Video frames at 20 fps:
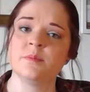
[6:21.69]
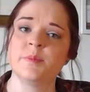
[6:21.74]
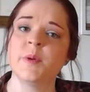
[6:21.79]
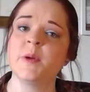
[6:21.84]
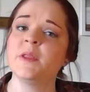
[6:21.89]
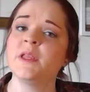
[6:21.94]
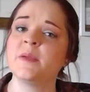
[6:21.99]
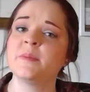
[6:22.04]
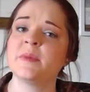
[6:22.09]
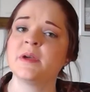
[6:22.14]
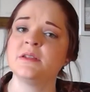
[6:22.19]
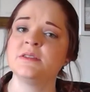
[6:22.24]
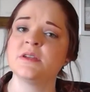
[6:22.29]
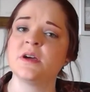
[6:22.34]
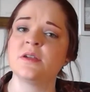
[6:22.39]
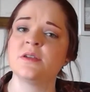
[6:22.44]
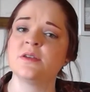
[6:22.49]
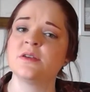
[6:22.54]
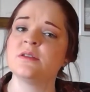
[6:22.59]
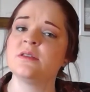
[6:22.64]
Pulling my
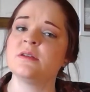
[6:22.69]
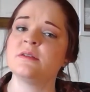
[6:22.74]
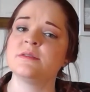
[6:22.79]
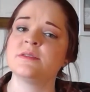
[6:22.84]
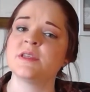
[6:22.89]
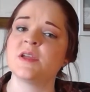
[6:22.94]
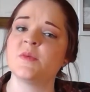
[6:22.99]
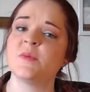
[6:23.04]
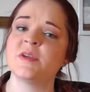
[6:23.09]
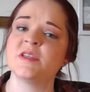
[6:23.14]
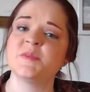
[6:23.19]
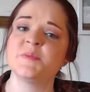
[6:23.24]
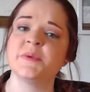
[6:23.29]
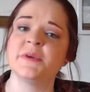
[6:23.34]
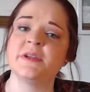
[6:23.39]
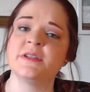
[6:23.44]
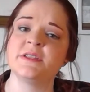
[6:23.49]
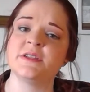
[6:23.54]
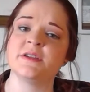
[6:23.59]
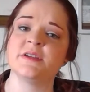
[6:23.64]
daughter close, I
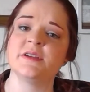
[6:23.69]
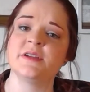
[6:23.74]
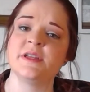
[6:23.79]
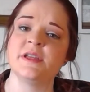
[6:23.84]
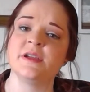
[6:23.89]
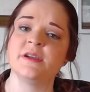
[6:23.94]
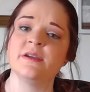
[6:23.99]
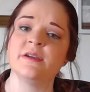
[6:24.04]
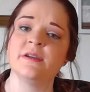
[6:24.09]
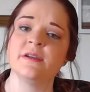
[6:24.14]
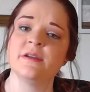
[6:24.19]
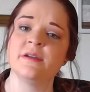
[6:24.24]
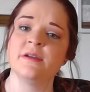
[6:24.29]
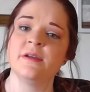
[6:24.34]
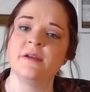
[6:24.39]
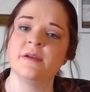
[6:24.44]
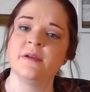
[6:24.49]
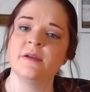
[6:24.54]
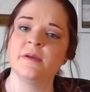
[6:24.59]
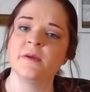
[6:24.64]
whisper into her ear.
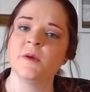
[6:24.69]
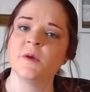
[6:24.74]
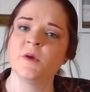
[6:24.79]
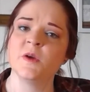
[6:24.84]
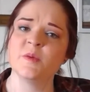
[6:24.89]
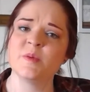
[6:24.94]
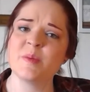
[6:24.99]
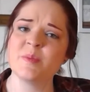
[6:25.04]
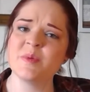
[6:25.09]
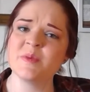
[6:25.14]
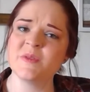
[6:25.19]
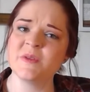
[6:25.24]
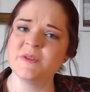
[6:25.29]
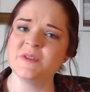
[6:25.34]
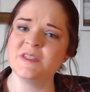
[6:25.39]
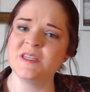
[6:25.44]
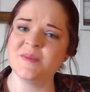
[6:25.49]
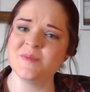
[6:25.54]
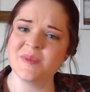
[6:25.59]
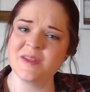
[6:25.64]
Remember the
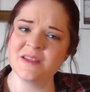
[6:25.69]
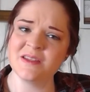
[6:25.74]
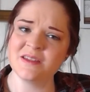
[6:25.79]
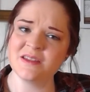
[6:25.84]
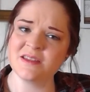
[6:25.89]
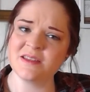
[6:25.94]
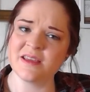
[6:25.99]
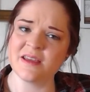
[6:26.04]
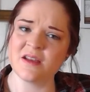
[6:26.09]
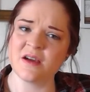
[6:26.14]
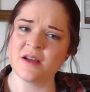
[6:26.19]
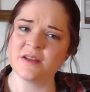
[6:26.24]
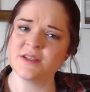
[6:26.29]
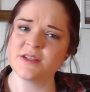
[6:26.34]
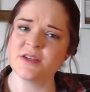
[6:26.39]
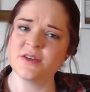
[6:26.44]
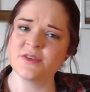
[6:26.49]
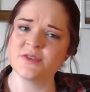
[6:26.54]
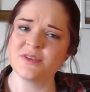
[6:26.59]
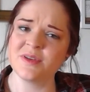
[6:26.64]
demons that
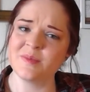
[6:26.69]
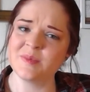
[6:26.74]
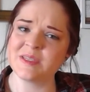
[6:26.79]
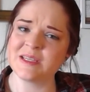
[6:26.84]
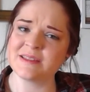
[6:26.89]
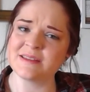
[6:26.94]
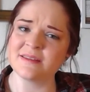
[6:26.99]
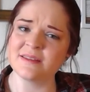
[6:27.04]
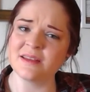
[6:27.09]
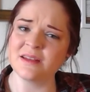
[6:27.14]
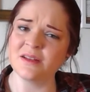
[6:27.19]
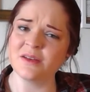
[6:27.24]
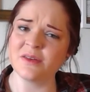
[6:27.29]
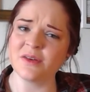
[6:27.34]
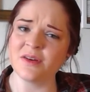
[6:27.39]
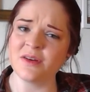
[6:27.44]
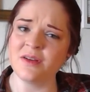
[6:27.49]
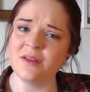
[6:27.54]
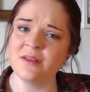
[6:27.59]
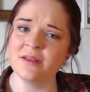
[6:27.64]
haunted your dreams as a little
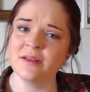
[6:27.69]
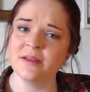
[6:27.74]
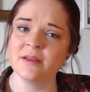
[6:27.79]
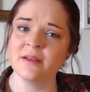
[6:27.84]
girl?